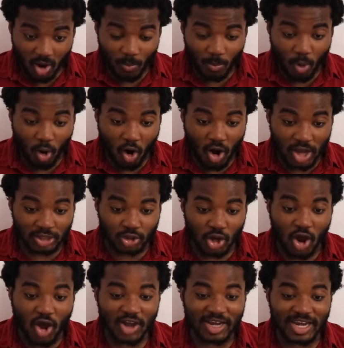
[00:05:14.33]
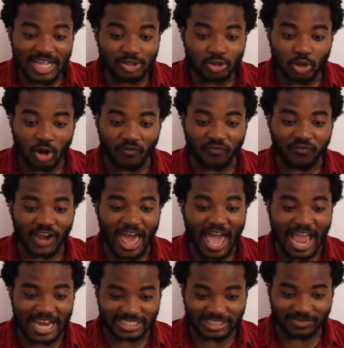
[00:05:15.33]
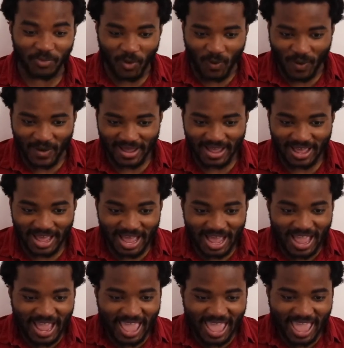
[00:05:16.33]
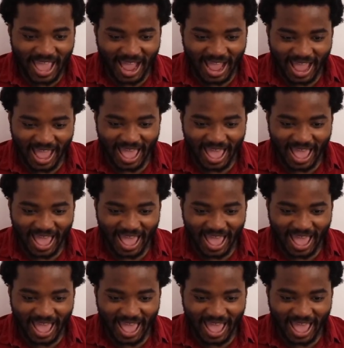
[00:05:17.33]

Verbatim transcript: Boy turned into the flash, boy.